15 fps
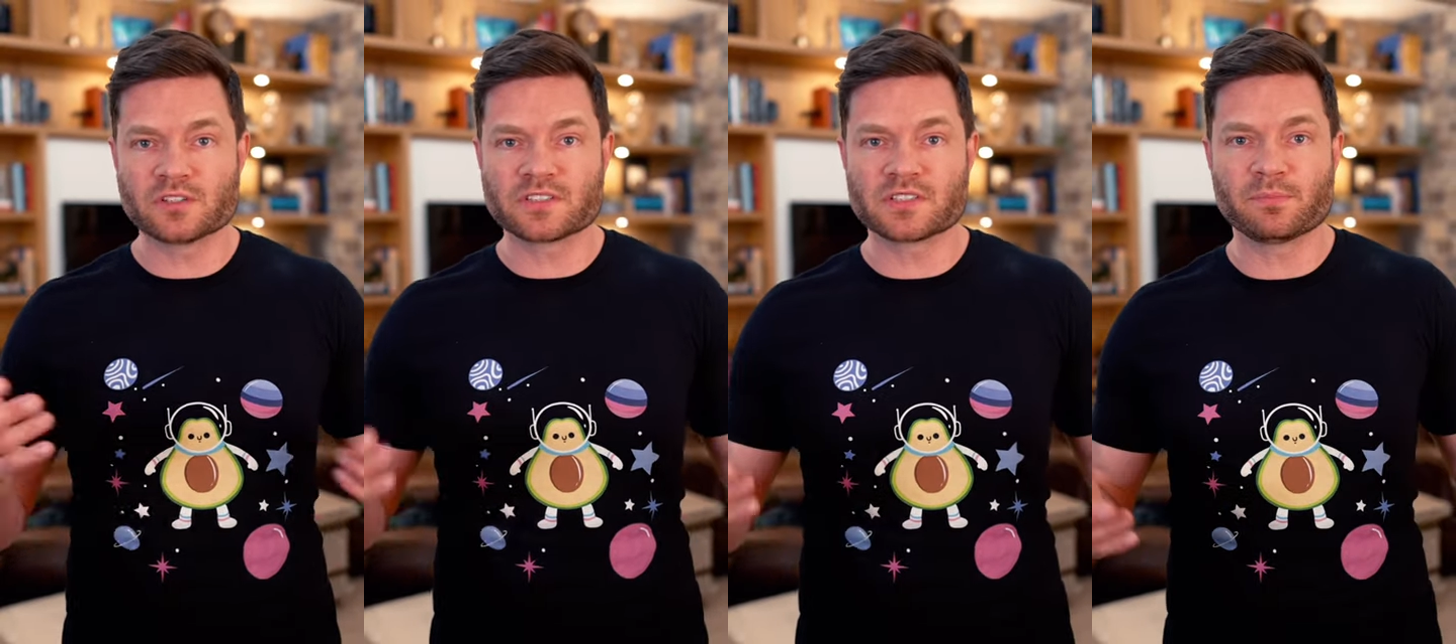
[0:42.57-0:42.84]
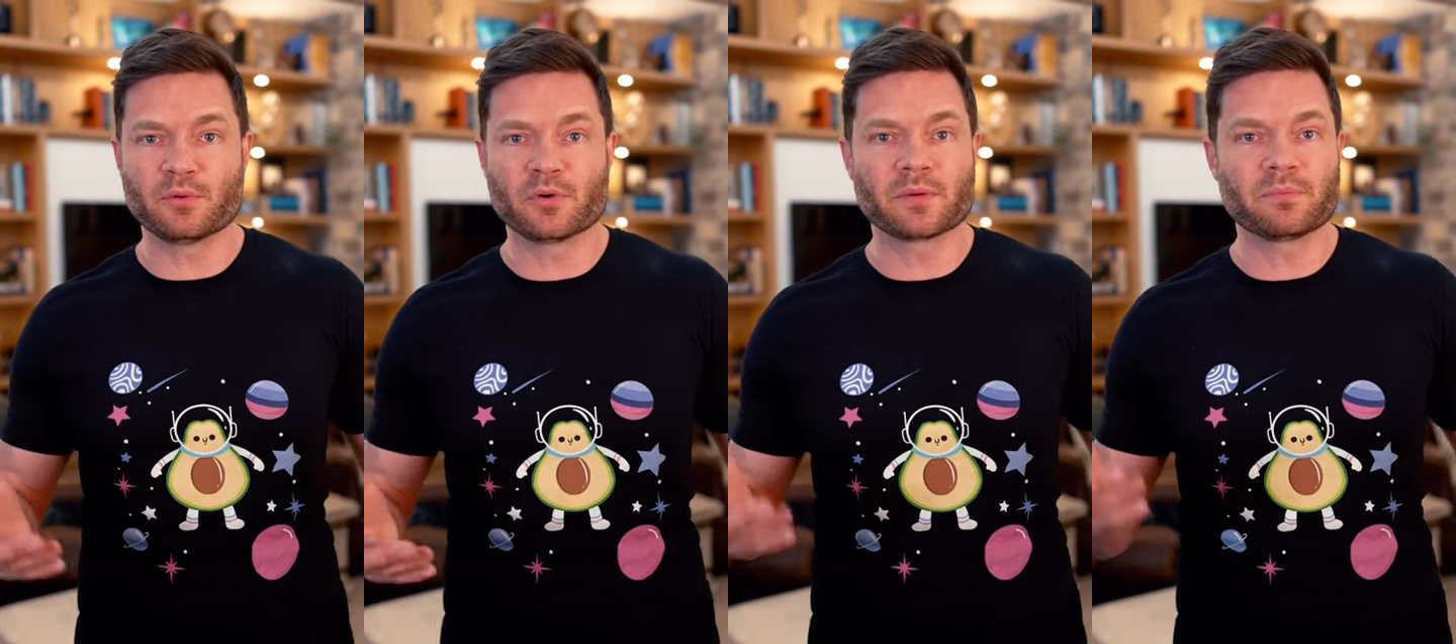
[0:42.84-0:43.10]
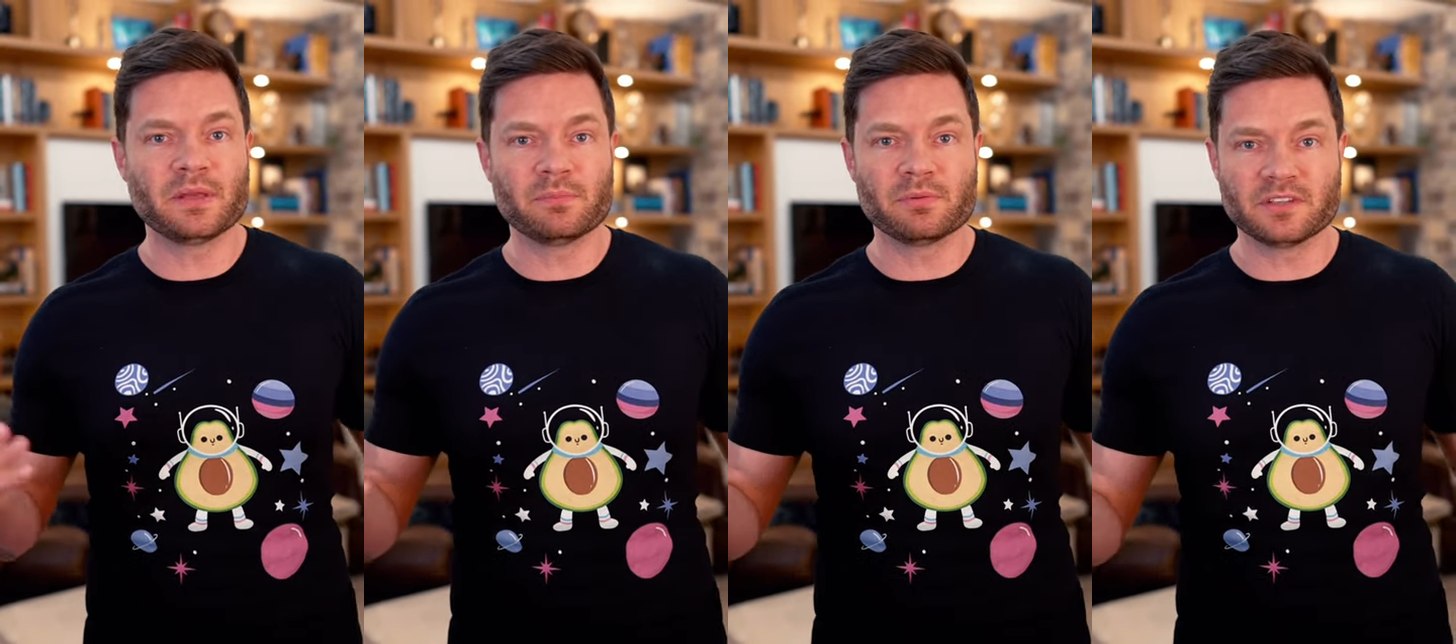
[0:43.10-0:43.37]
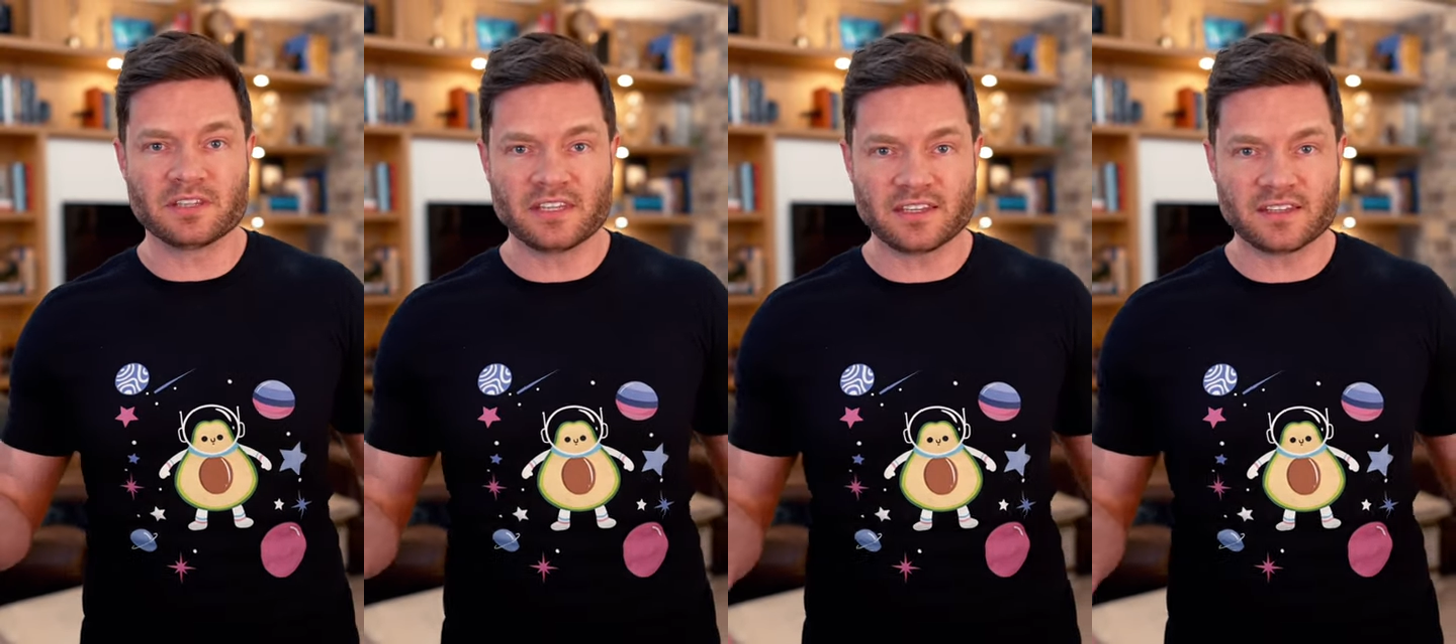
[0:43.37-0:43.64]
support people
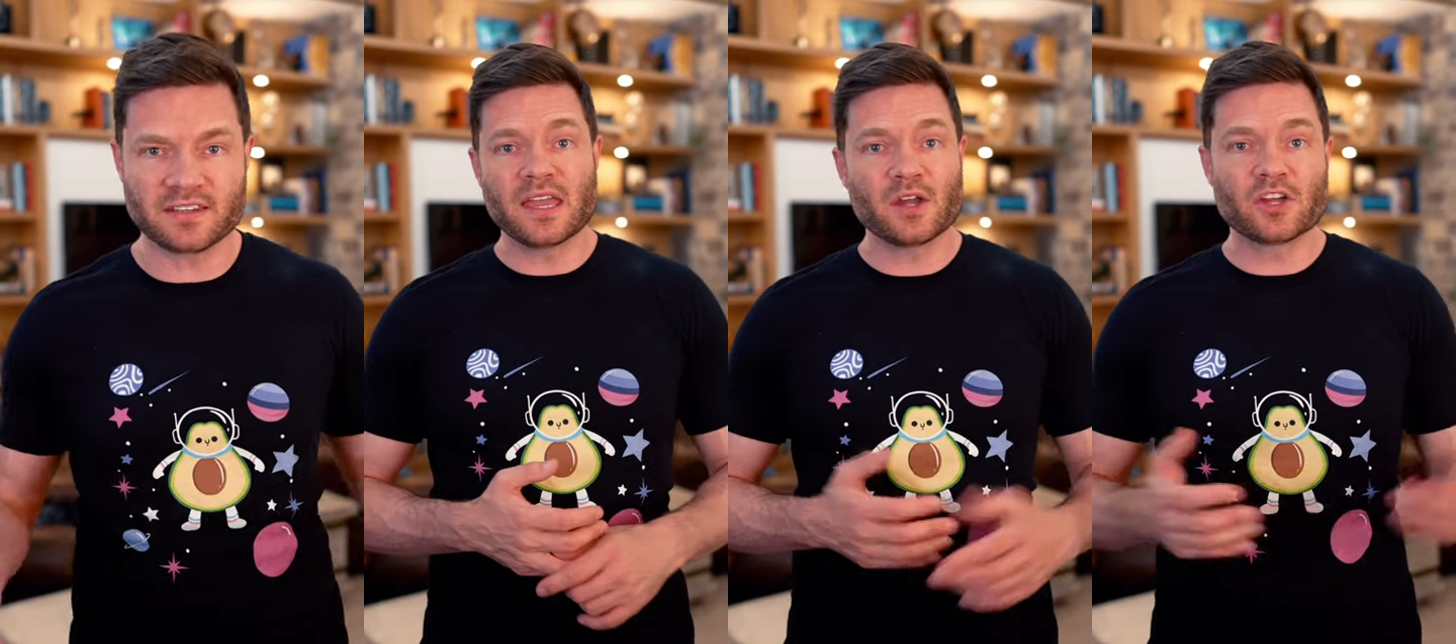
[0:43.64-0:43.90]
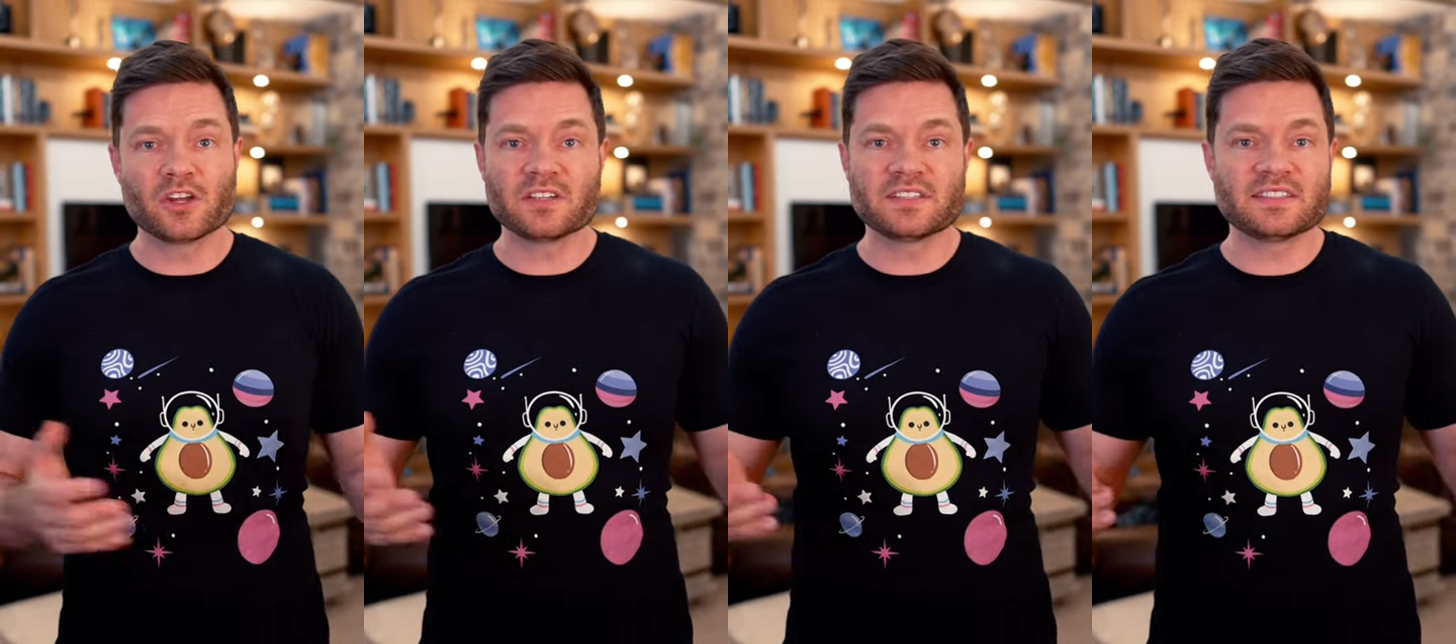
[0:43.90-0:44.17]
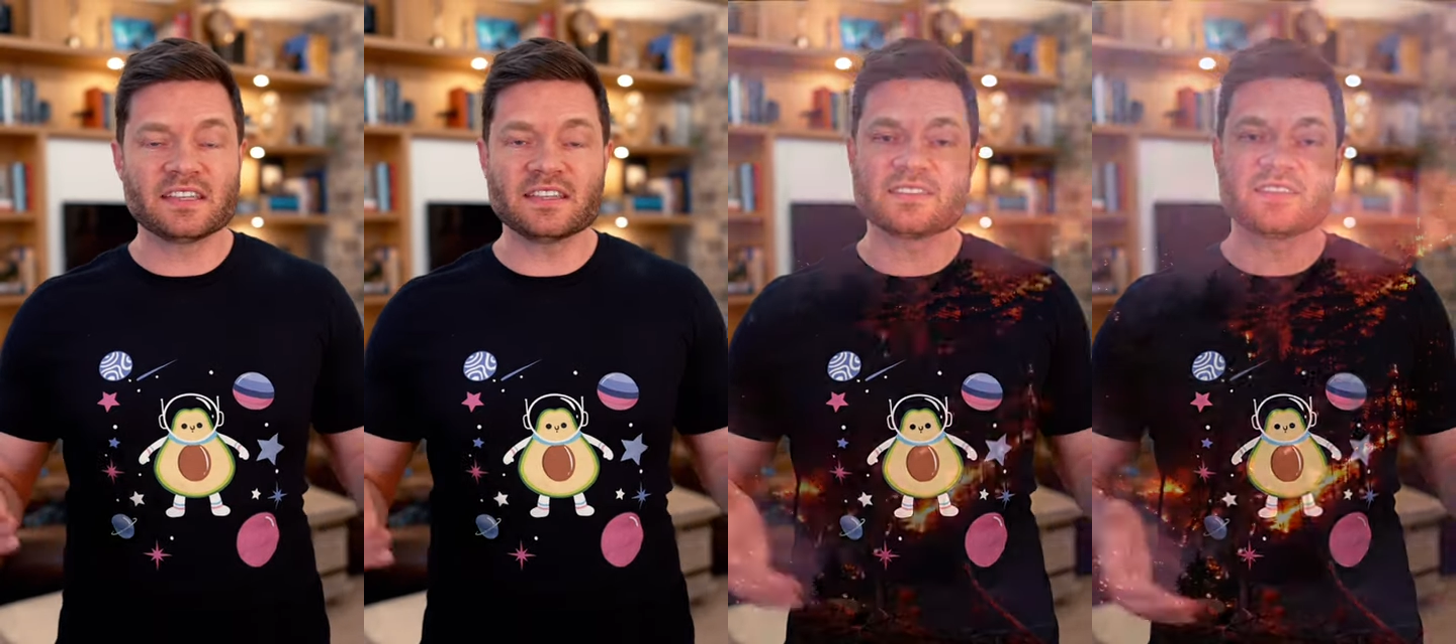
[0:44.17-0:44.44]
need. It could assist